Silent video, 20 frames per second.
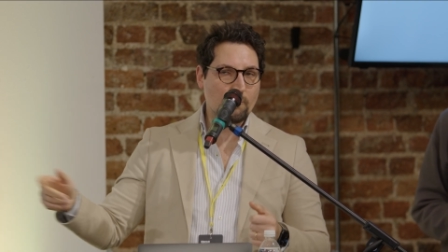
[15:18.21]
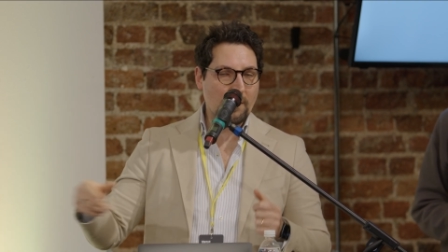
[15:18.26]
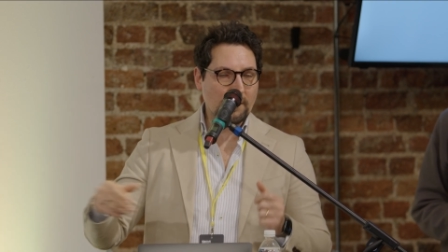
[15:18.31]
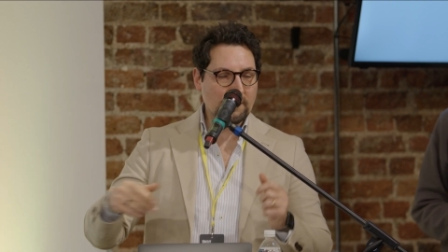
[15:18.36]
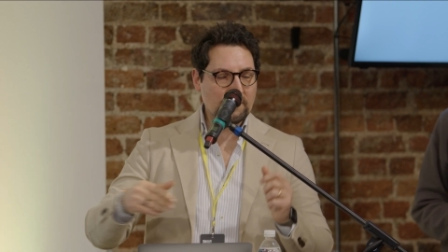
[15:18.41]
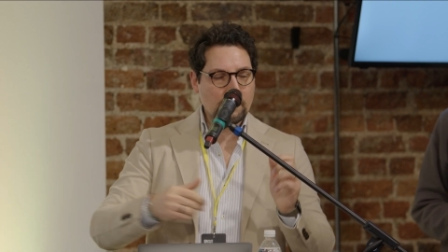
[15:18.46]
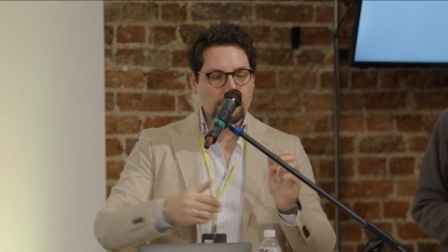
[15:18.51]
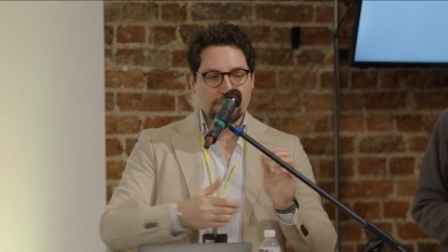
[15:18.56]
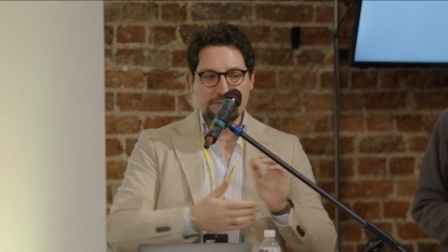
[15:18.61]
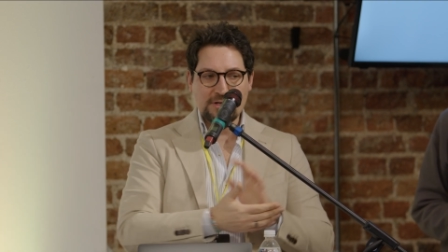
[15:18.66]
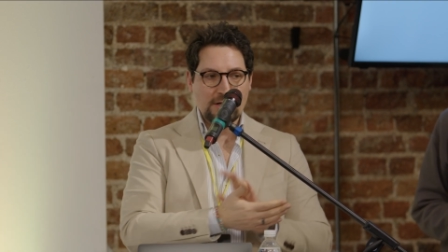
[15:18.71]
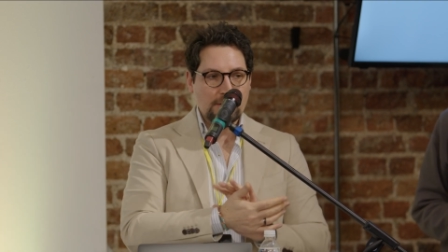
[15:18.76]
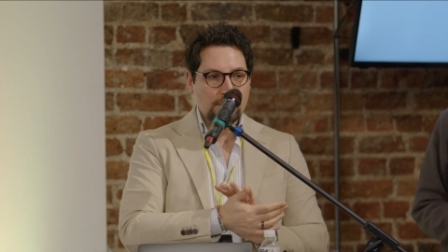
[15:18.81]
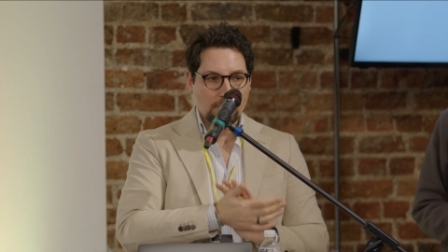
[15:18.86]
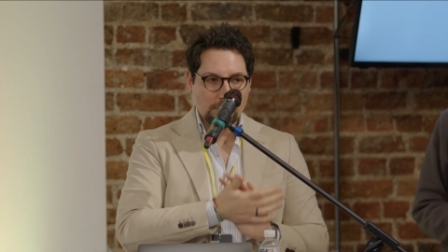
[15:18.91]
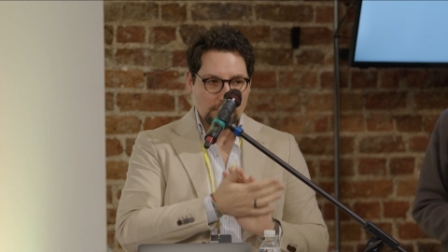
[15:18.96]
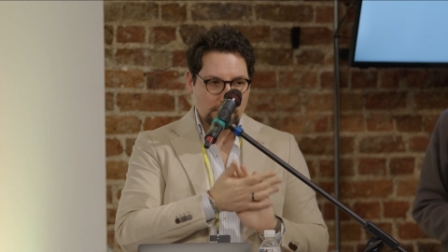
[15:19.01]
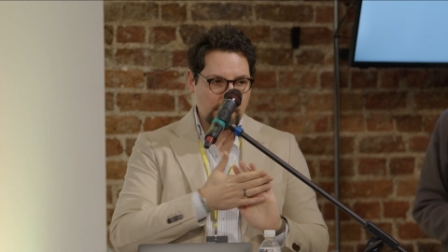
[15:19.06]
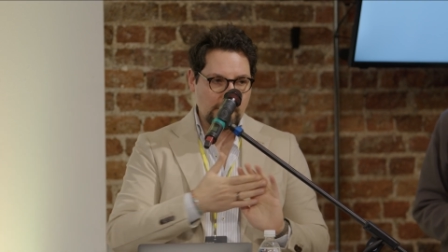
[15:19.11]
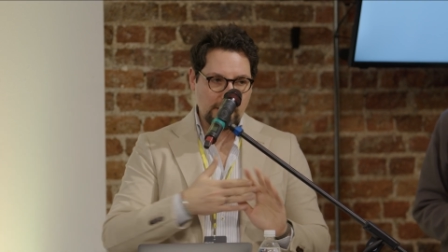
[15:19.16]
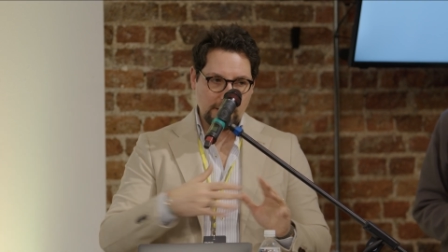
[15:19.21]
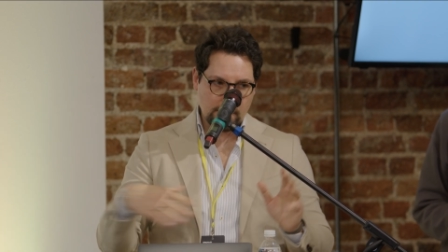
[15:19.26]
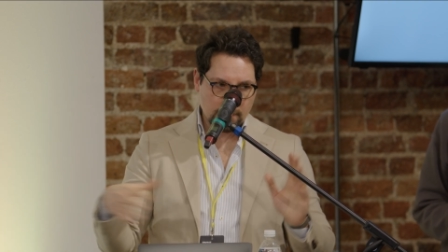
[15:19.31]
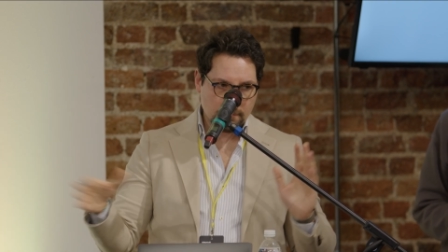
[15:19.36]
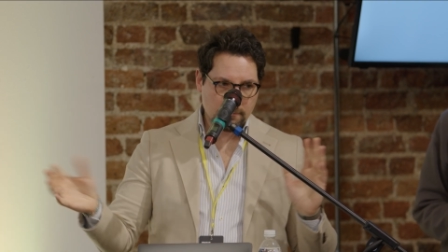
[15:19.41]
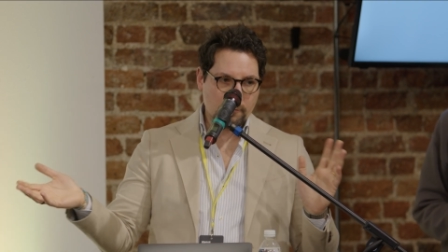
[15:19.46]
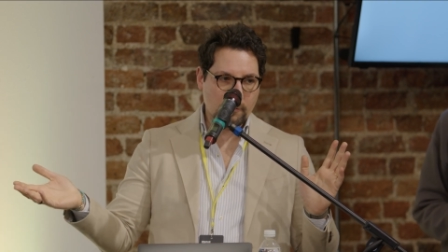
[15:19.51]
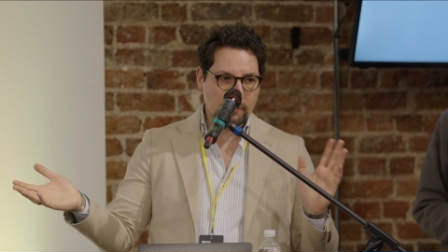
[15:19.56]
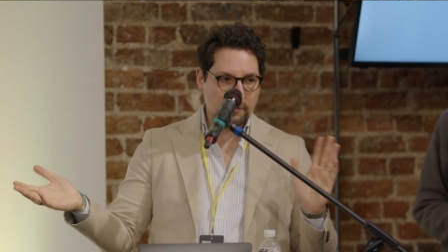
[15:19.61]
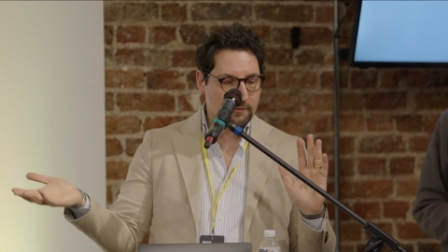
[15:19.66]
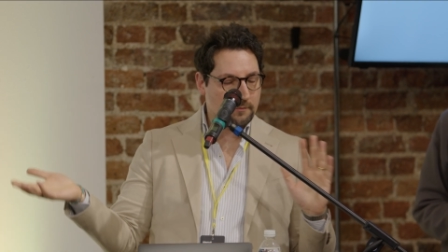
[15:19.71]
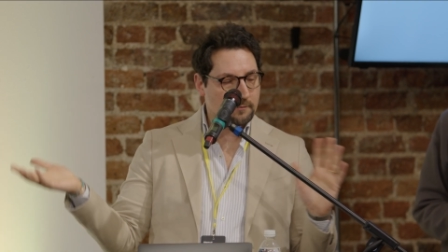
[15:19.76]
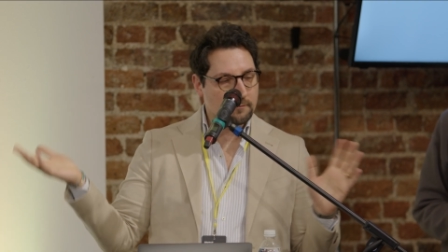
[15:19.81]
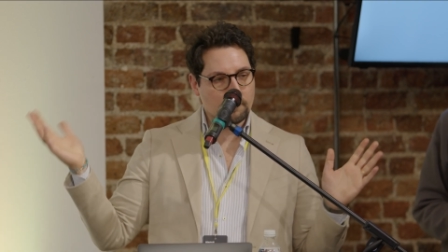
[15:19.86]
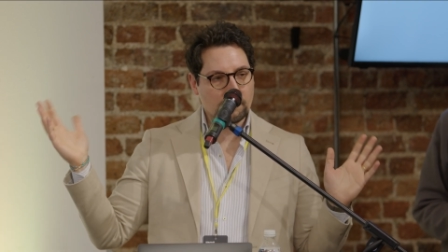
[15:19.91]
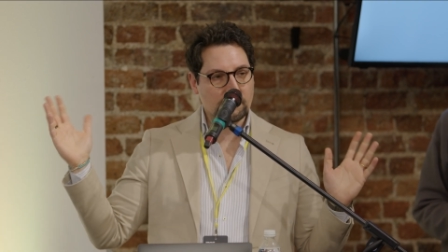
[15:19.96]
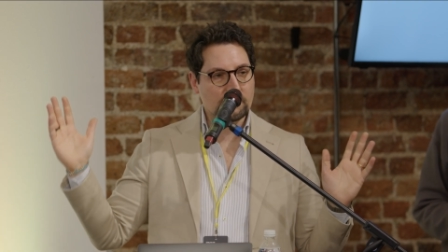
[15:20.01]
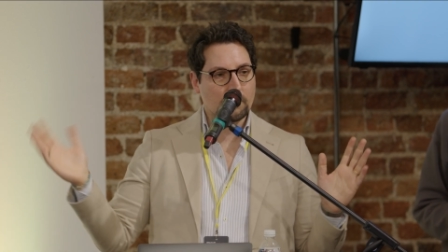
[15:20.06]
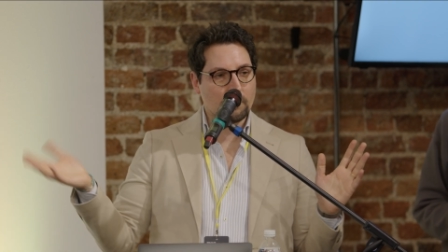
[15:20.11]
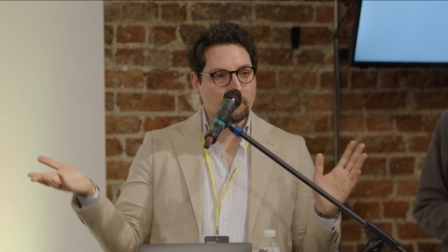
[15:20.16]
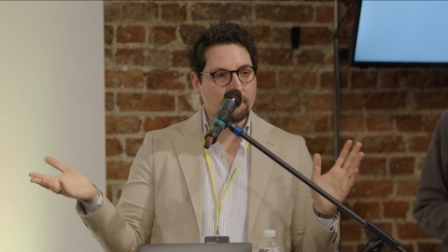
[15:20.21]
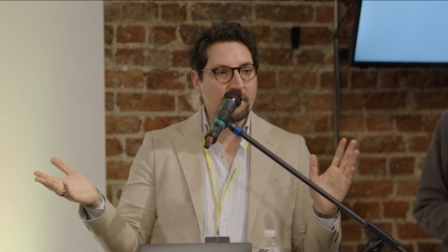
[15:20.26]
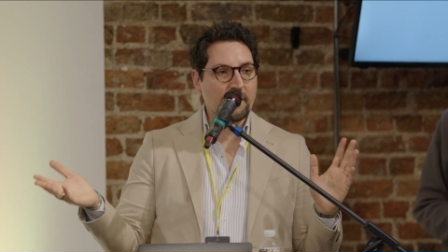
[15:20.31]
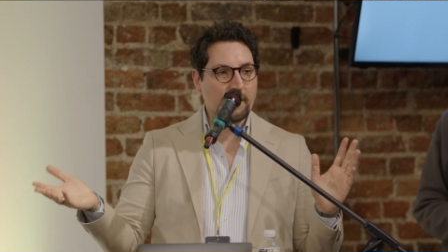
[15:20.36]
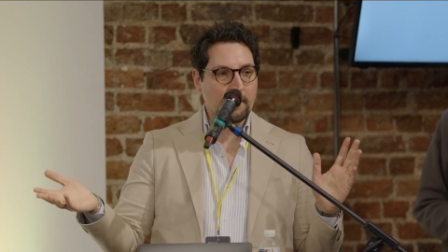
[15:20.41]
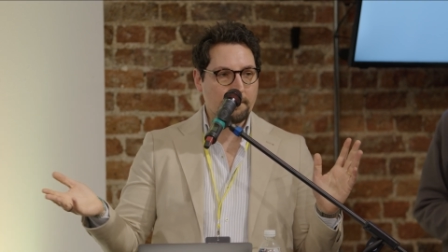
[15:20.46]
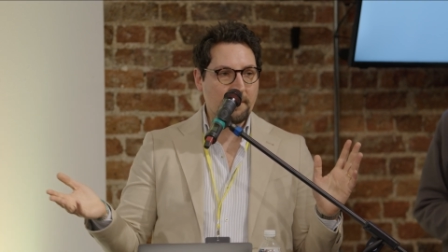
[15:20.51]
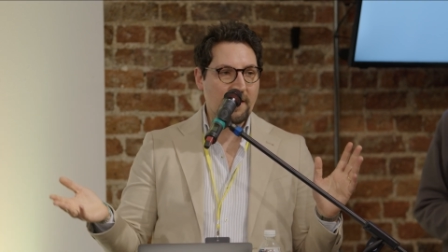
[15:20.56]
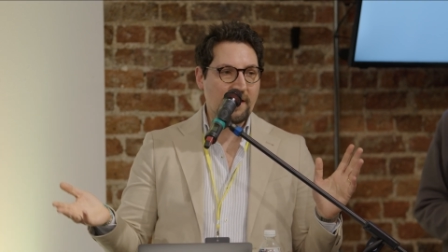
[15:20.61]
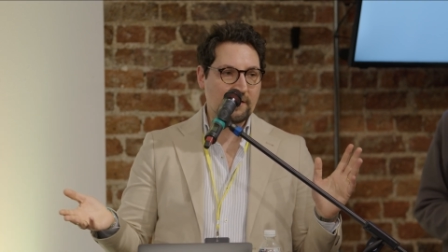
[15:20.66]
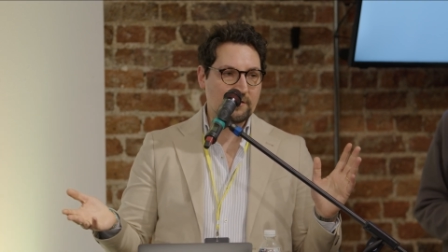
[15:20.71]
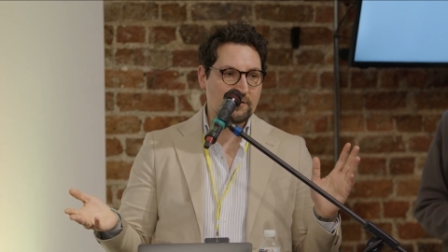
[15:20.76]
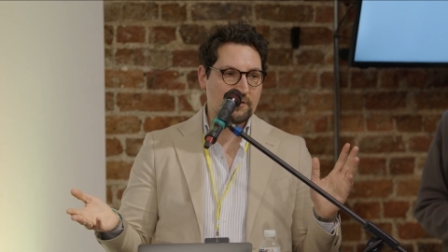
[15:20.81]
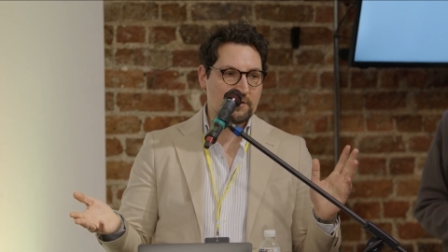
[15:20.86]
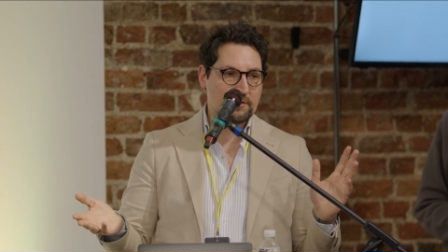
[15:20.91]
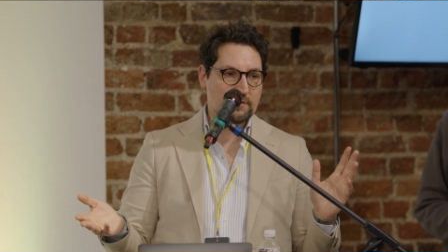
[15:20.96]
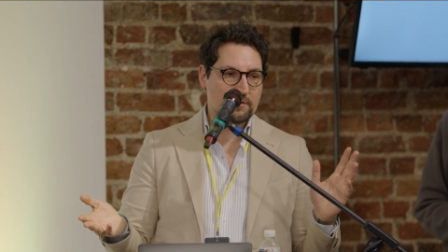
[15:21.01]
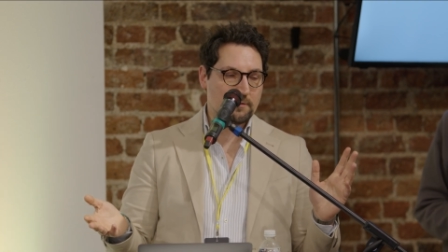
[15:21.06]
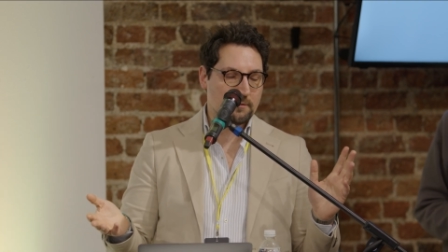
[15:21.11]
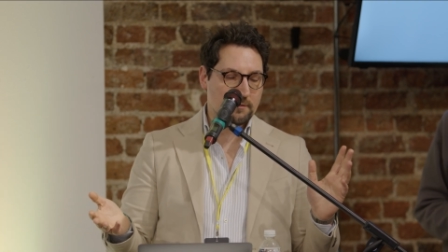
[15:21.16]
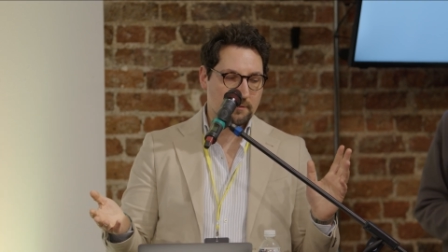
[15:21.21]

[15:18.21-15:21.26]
once you've done all the resolving packages